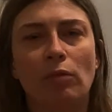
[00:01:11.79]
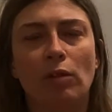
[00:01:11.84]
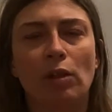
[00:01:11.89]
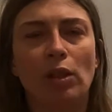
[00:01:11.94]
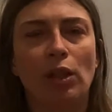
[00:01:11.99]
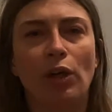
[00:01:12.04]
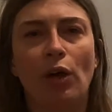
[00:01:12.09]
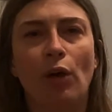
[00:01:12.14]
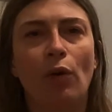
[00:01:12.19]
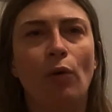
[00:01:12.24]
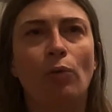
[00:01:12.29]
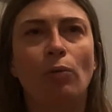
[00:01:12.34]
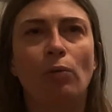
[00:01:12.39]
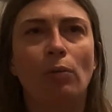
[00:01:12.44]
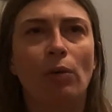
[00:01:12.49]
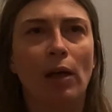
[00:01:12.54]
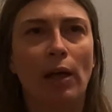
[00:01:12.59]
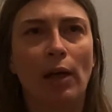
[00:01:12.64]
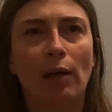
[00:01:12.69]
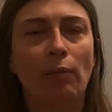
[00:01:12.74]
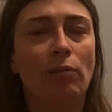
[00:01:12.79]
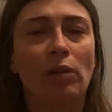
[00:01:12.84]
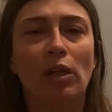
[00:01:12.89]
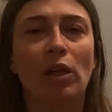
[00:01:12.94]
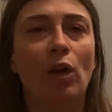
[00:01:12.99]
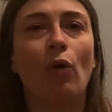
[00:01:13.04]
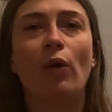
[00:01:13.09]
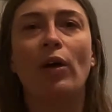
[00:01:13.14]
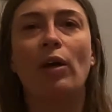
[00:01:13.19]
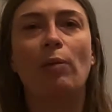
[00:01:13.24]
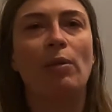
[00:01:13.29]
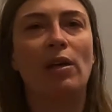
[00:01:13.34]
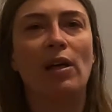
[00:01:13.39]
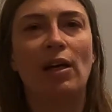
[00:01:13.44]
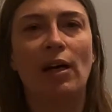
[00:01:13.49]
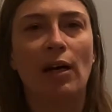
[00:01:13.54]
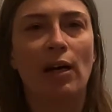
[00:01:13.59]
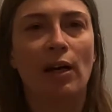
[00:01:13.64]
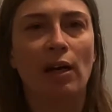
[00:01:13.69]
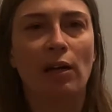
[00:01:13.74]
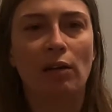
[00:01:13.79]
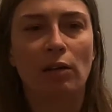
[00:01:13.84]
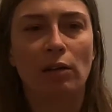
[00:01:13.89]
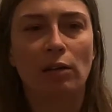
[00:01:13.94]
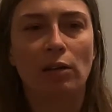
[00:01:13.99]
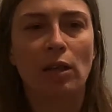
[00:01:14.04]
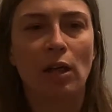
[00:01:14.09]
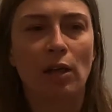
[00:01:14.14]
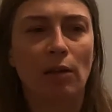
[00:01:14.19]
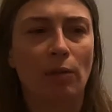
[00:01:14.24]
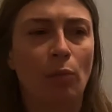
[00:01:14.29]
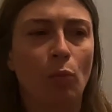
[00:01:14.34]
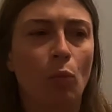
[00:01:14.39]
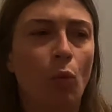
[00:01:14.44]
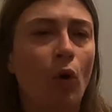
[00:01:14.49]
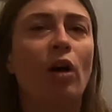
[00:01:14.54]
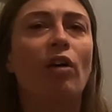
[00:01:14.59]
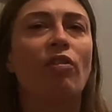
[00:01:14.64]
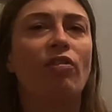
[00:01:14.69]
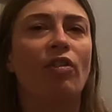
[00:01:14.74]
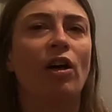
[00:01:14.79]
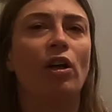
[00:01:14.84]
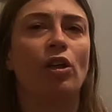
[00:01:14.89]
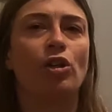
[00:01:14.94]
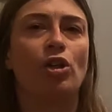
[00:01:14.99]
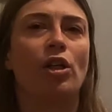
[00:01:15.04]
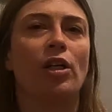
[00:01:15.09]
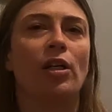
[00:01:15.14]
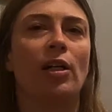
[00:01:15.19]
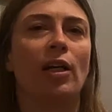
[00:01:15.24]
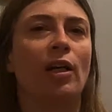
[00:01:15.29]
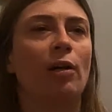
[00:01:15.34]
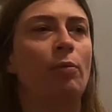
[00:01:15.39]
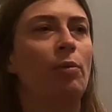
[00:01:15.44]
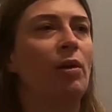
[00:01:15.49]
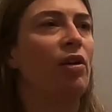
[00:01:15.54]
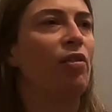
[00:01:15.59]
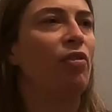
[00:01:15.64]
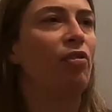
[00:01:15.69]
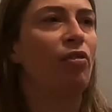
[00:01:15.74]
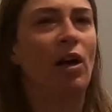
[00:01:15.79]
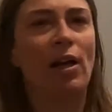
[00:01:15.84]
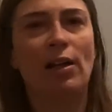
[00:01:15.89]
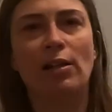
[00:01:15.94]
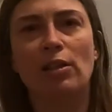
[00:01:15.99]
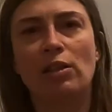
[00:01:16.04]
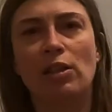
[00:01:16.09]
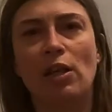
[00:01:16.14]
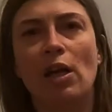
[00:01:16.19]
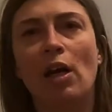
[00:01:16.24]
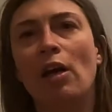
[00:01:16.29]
it could be a work function, it could be a friend